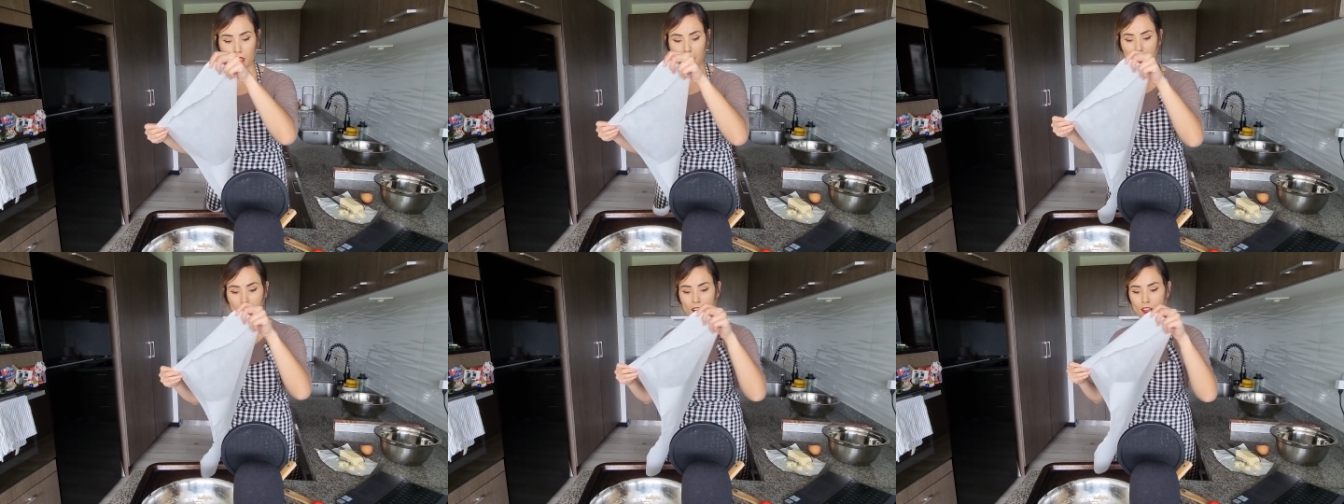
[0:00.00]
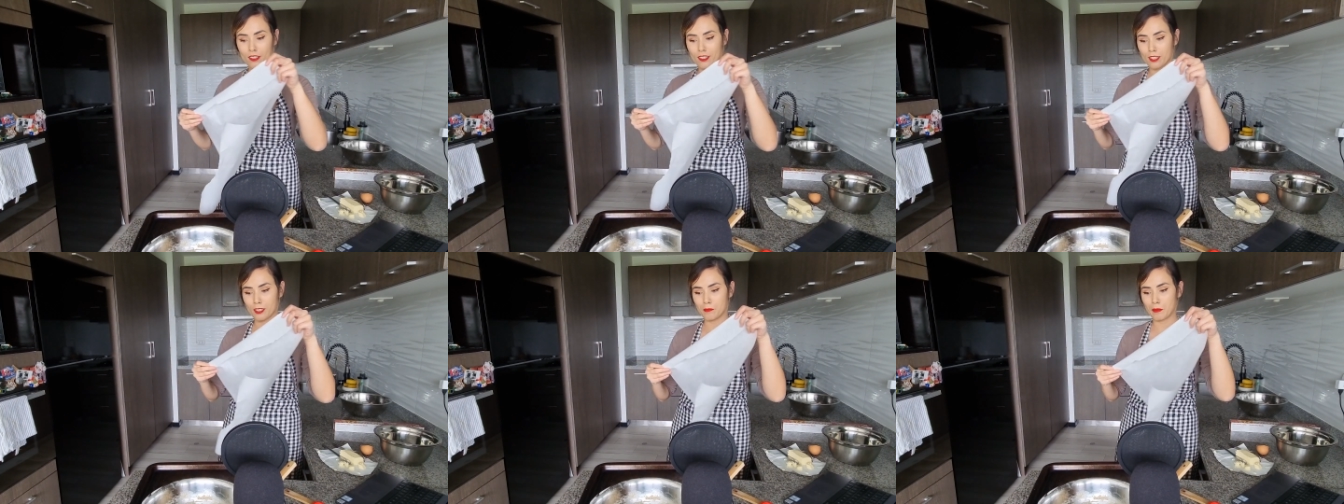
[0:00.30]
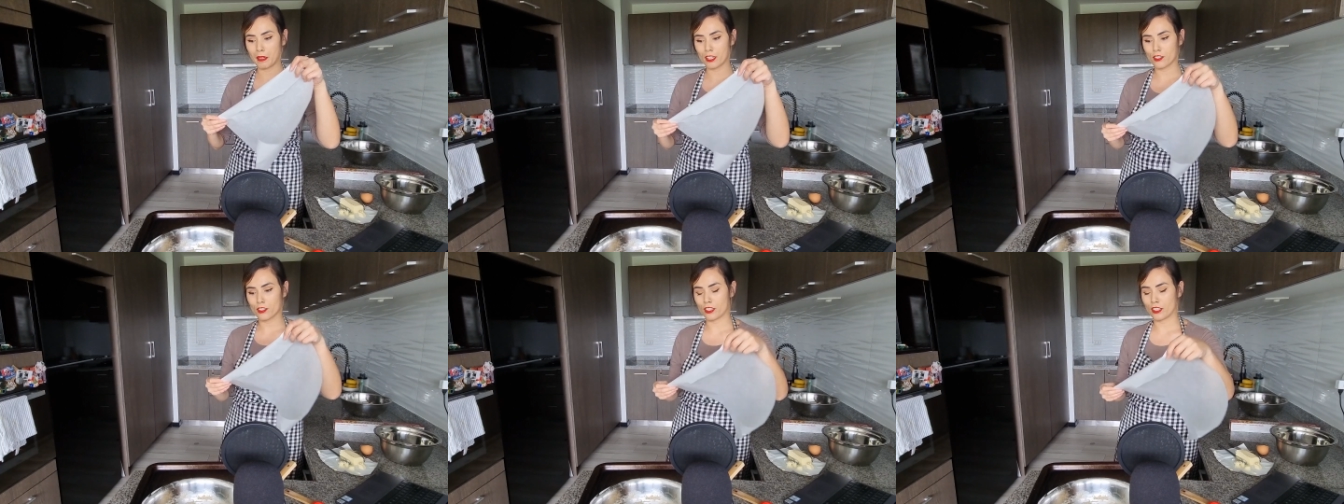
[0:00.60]
and also
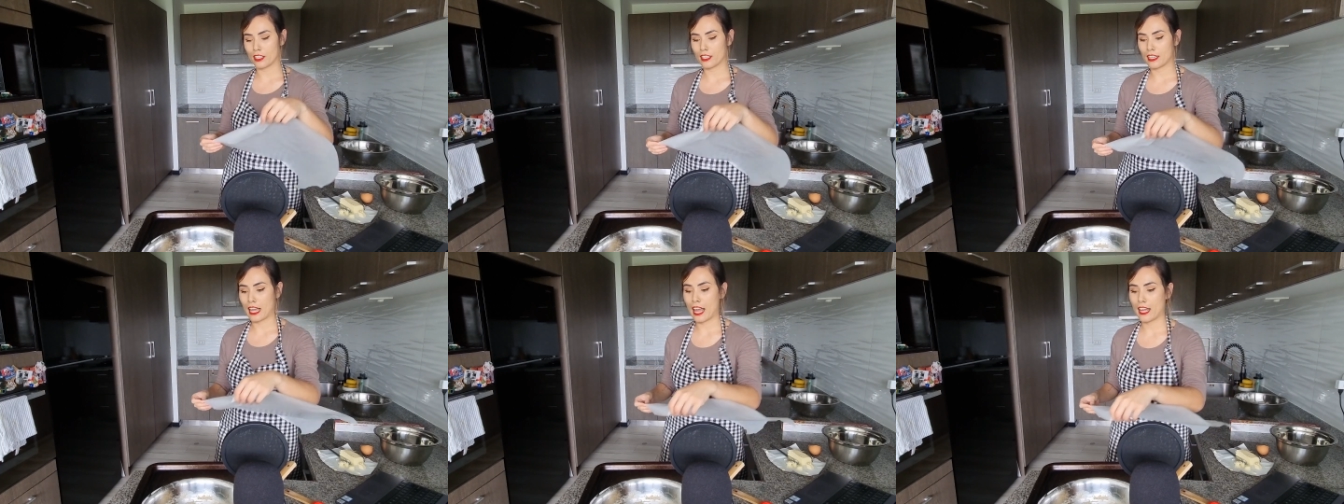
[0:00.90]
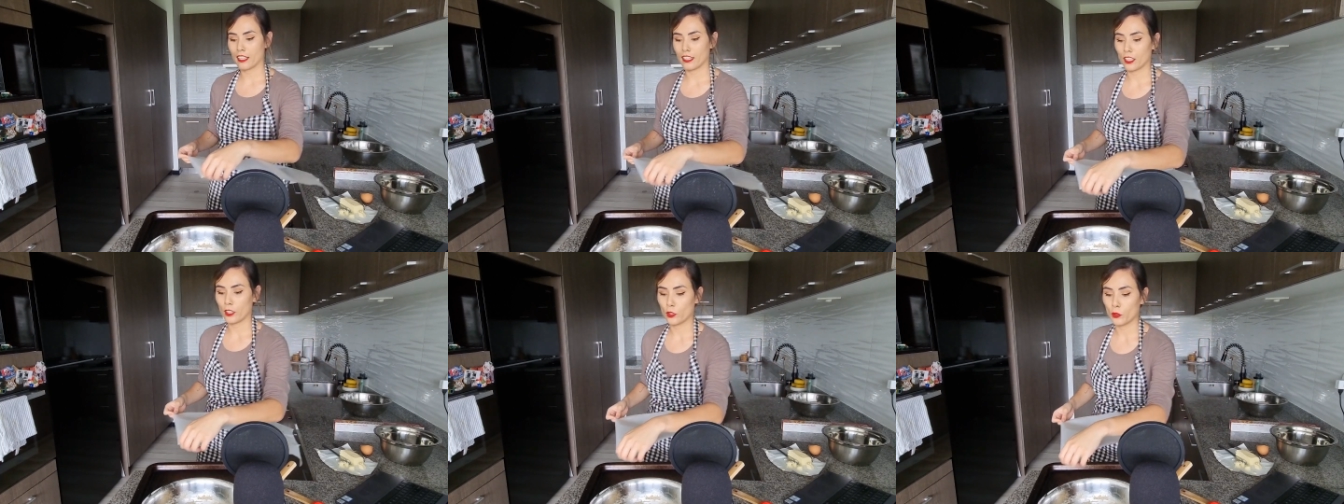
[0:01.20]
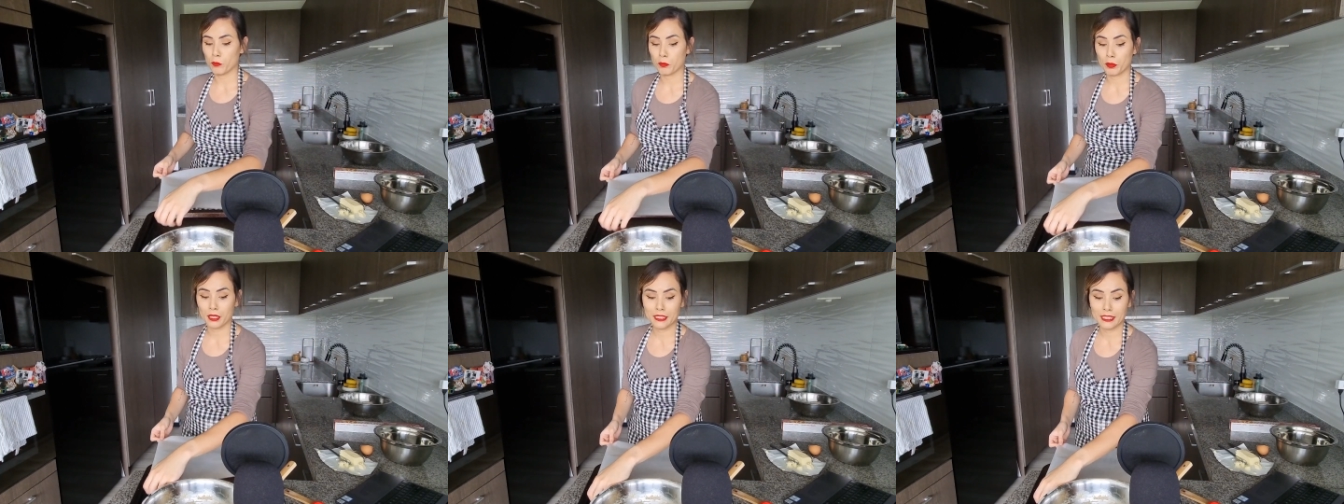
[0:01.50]
make sure that
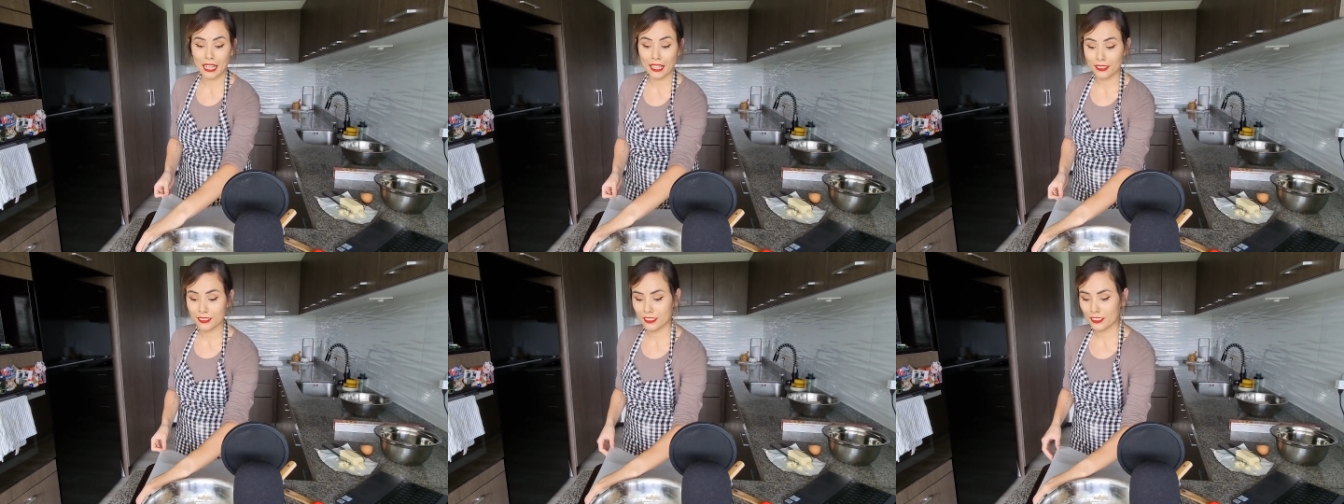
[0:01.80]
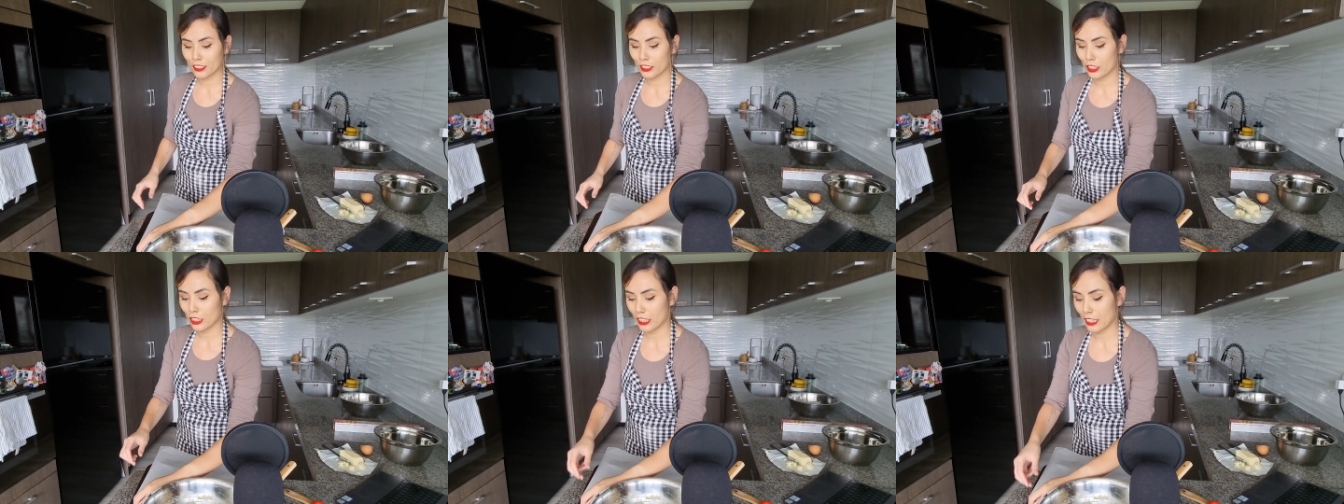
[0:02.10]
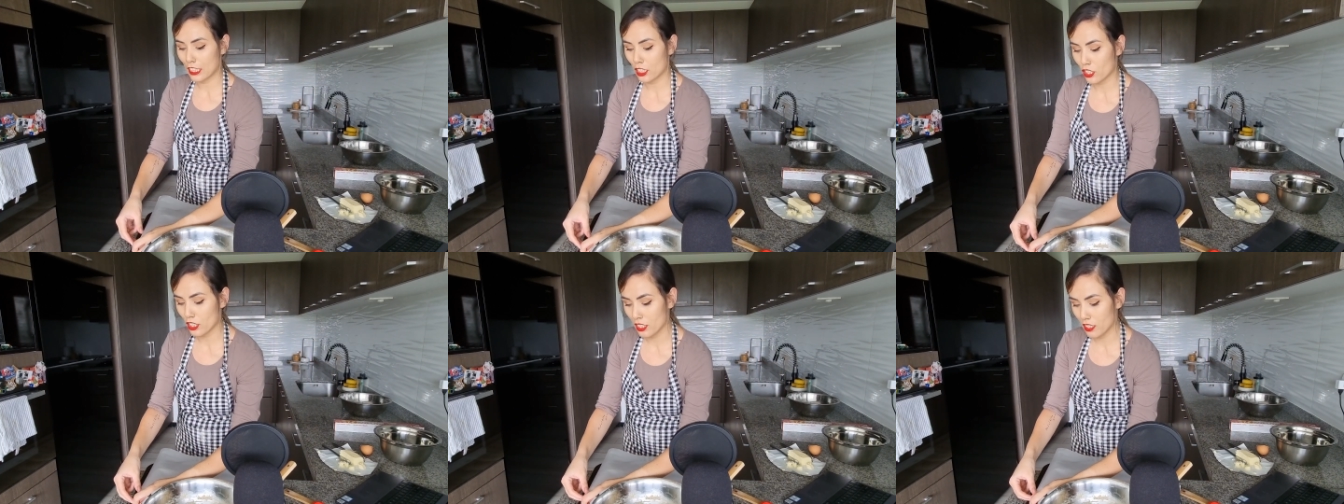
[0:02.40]
you protect your
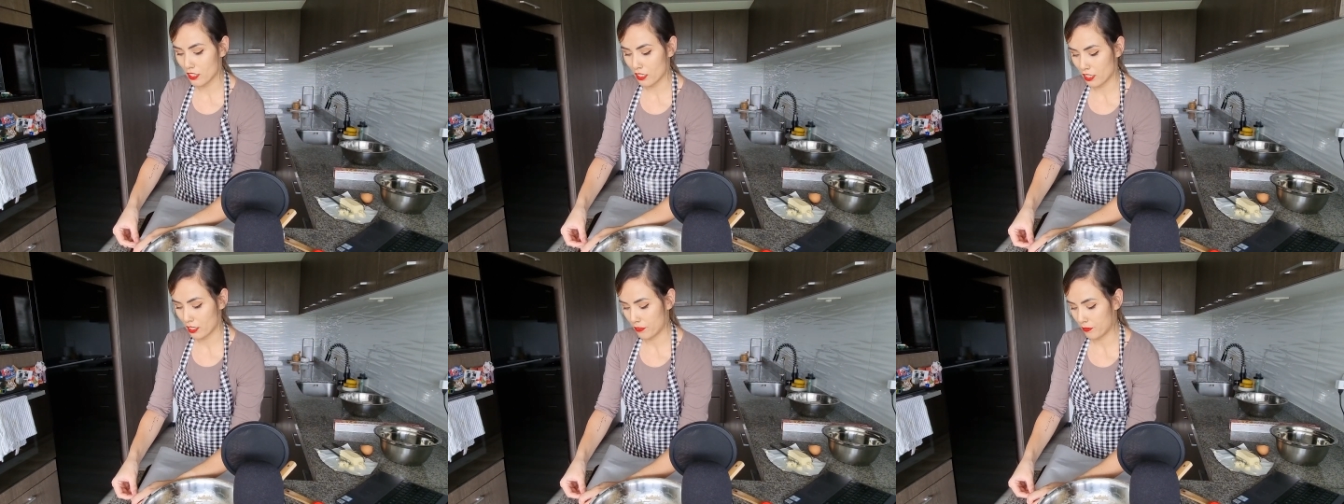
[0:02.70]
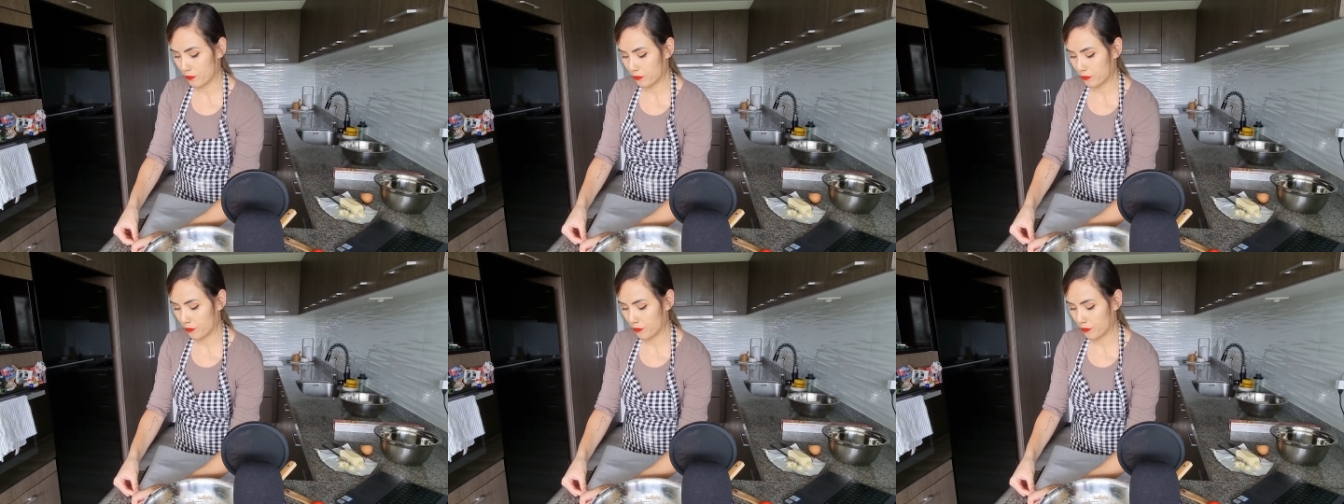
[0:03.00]
cookie sheet,